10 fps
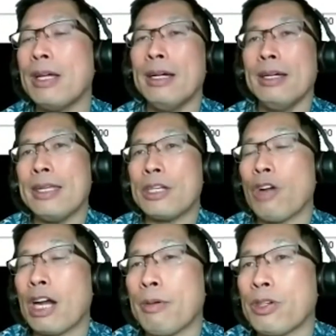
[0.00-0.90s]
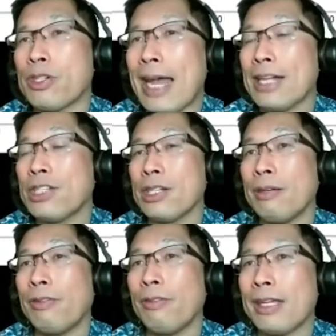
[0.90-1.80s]
the astronomers had
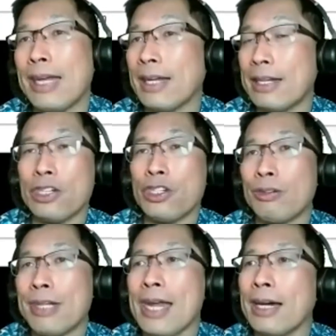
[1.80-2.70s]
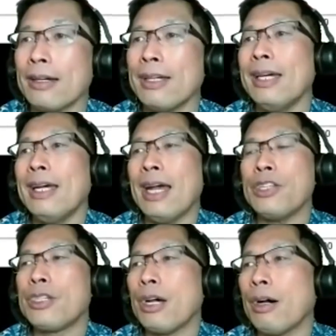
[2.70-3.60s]
to get additional data. And
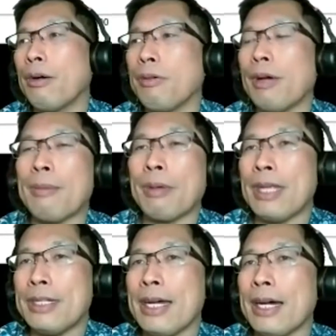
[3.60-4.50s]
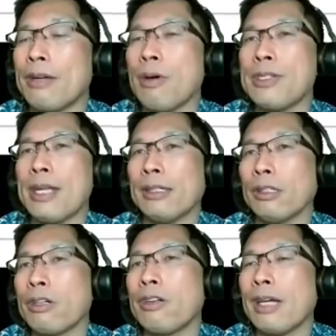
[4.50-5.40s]
so um, what they did was they
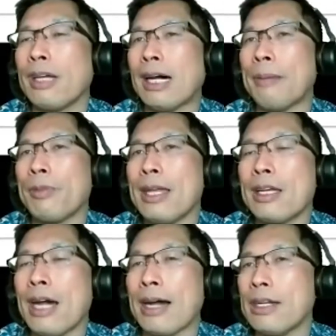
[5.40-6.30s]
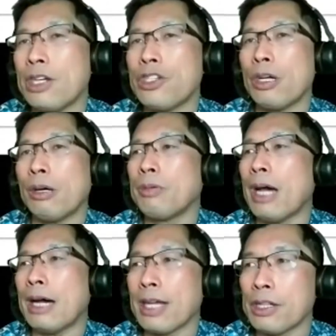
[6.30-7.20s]
looked, um, got additional
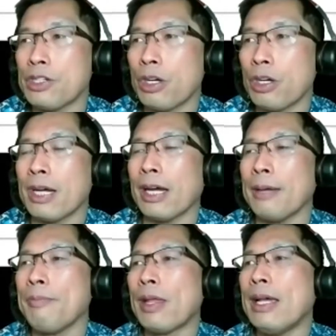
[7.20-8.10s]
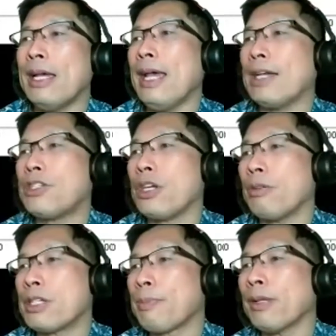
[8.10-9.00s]
uh, telescope time. And so
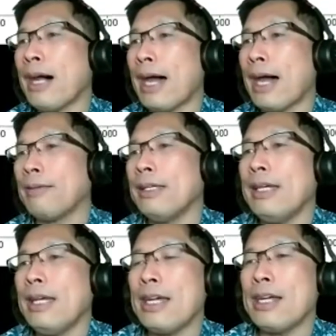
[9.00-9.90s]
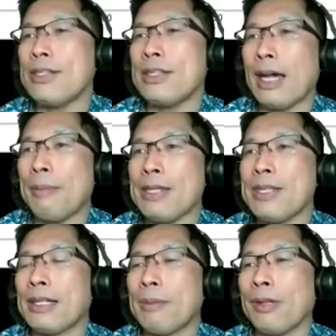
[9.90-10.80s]
this plot is uh,
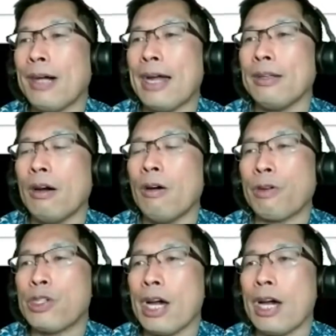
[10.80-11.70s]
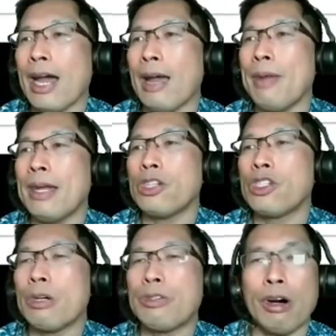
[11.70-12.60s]
basically a plot over time and it
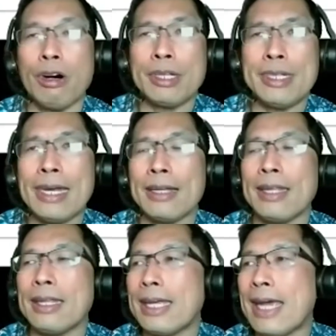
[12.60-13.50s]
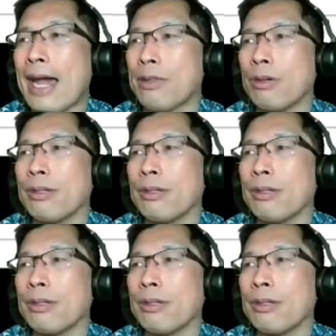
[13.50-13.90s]
shows all the data that they gathered.